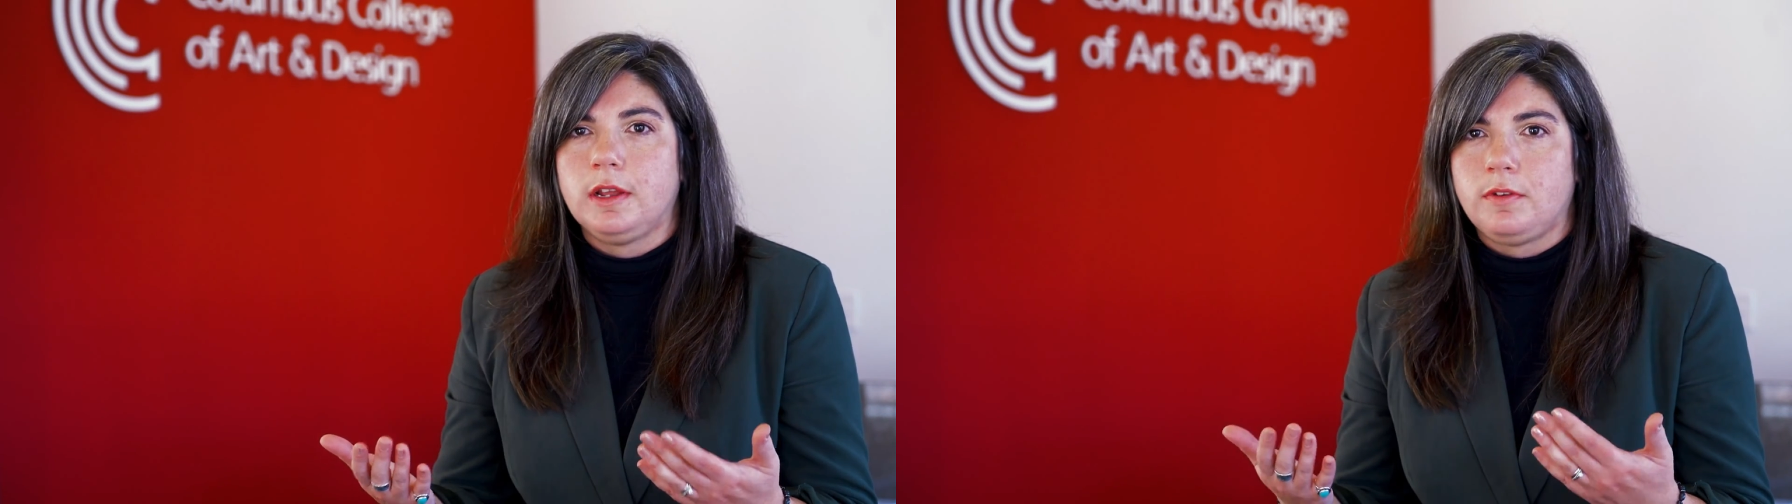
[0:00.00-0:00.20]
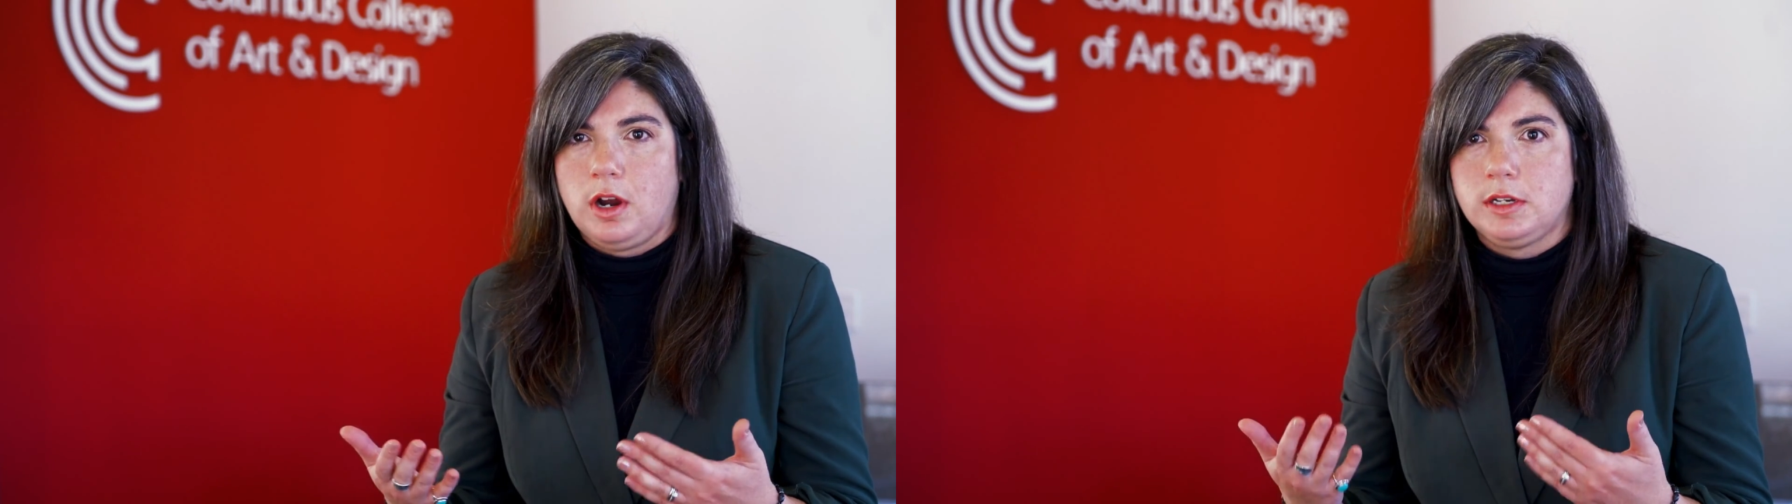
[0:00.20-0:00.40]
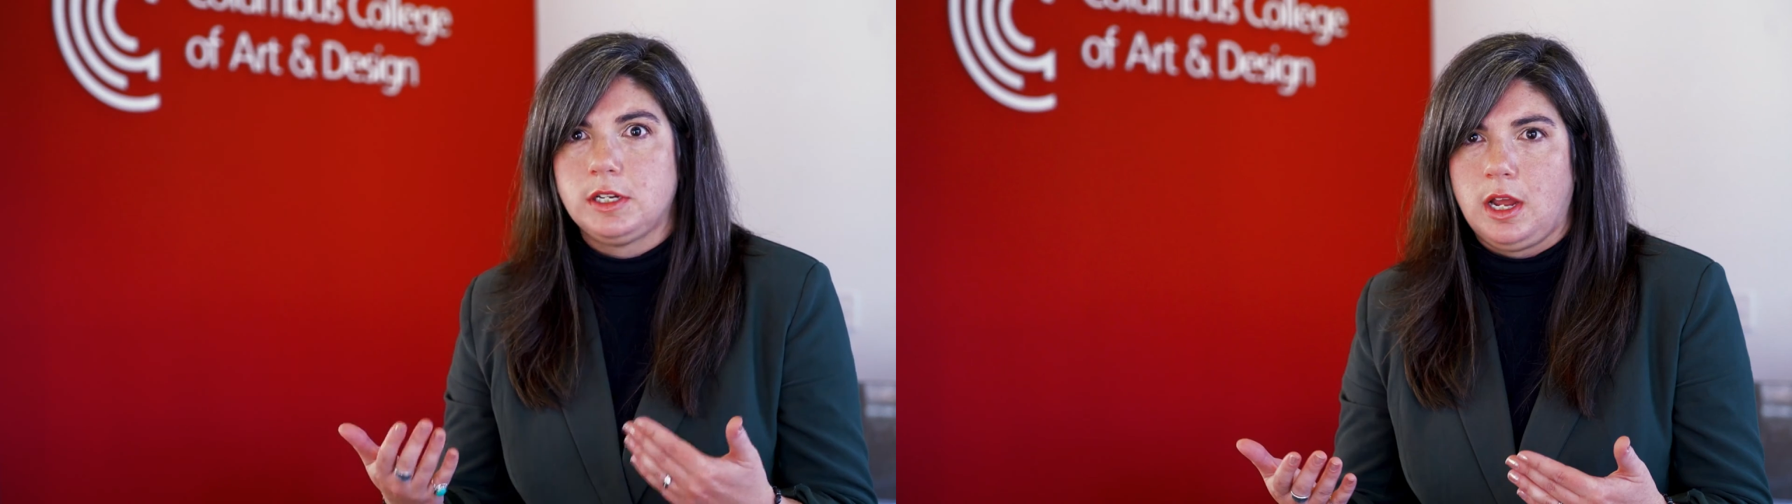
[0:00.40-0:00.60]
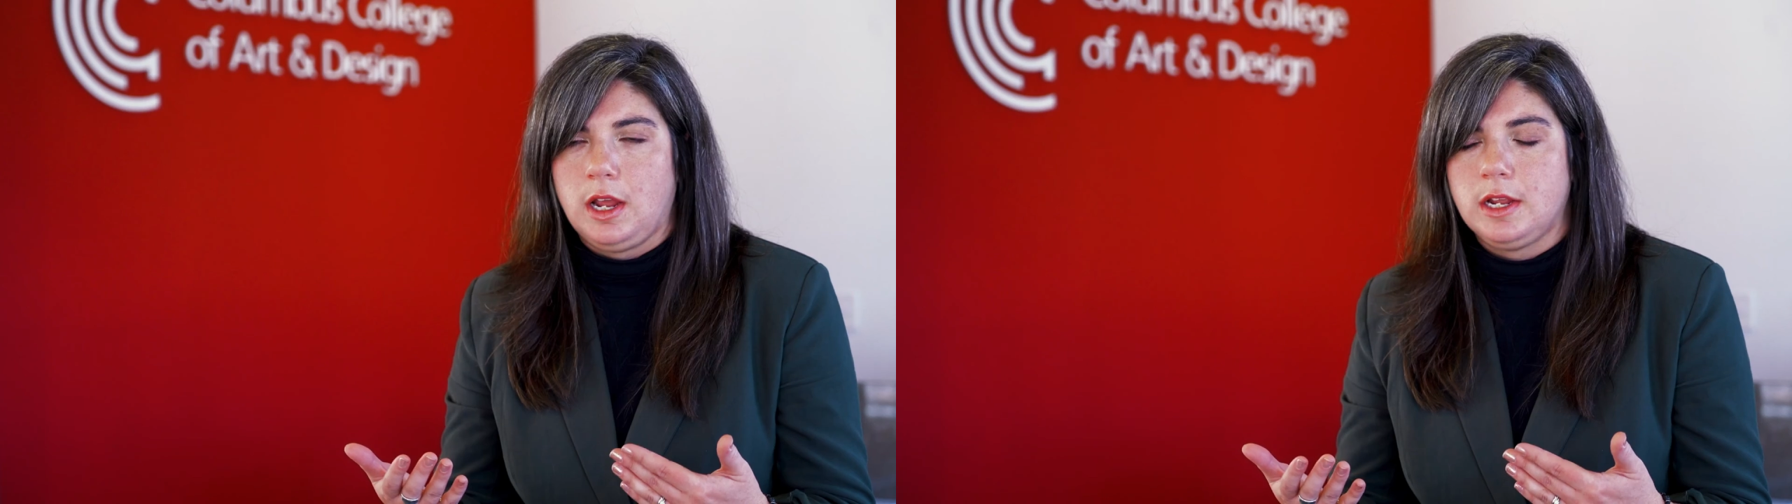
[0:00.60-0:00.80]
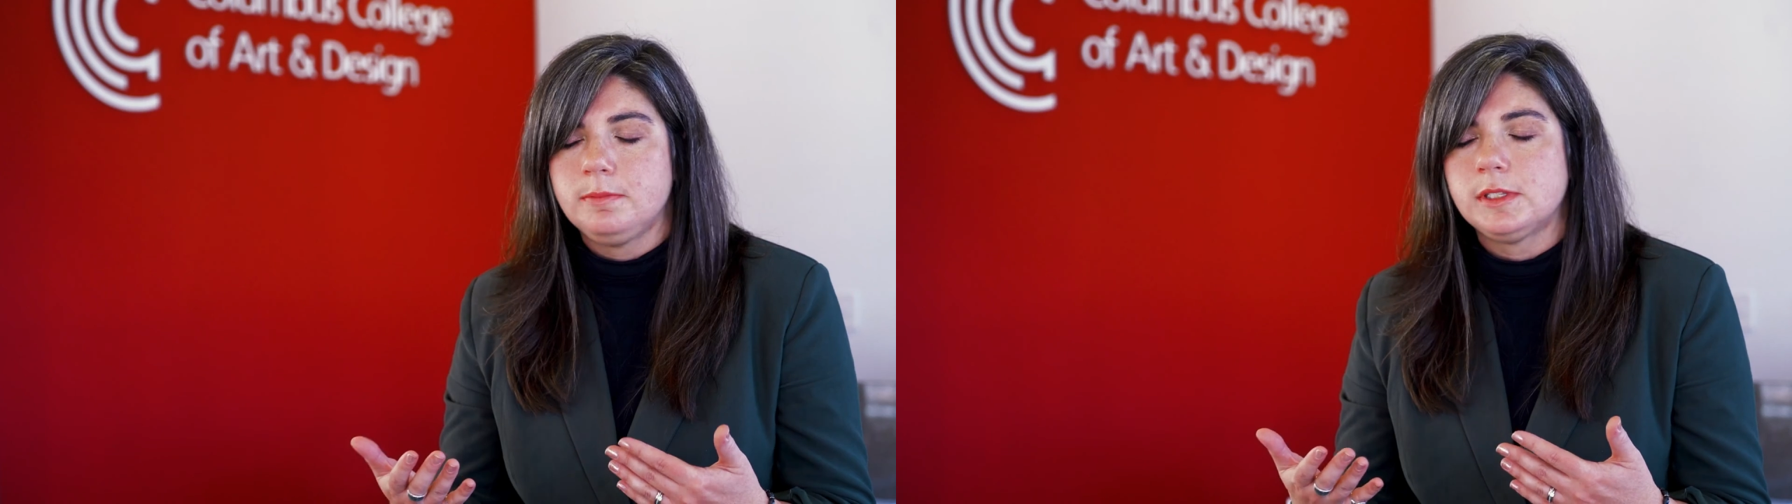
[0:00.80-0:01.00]
of our
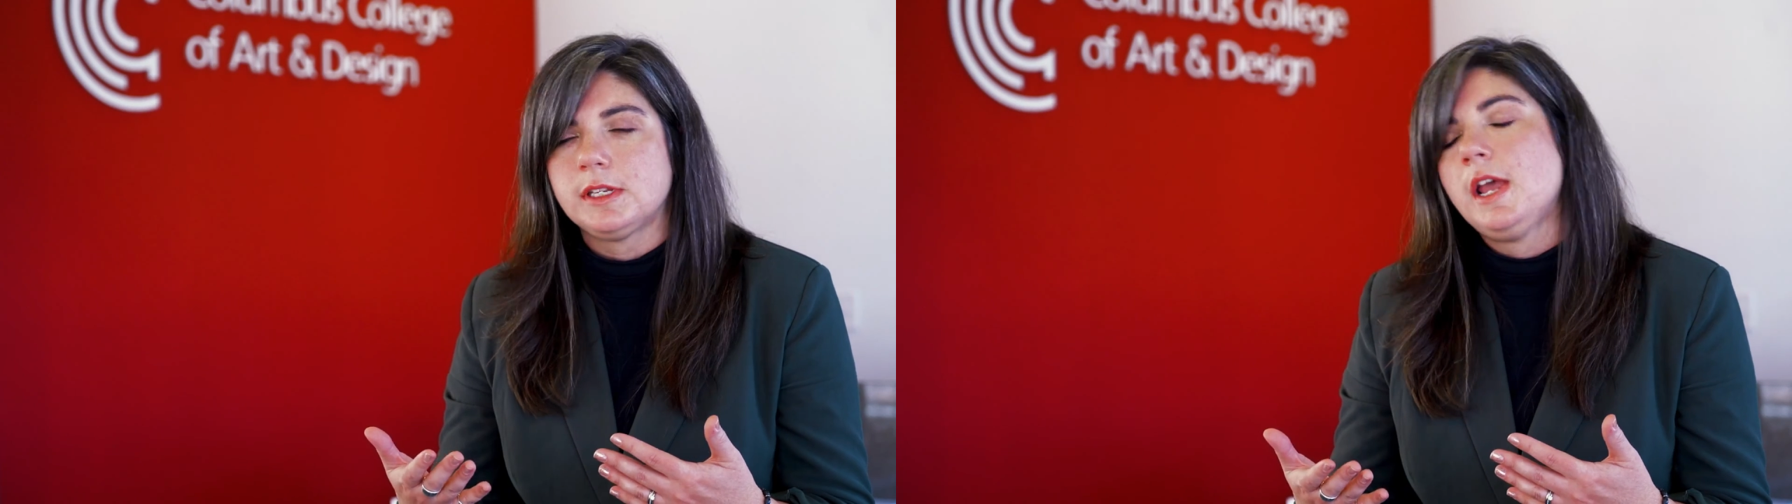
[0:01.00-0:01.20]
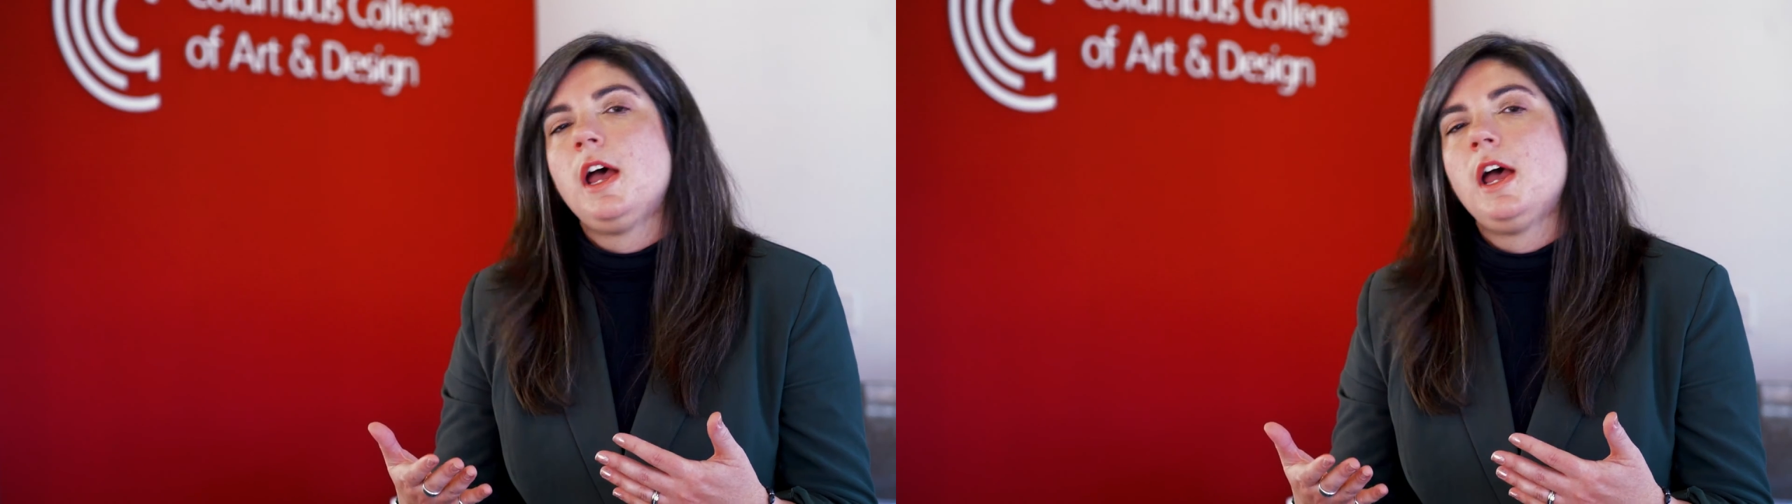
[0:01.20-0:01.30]
times.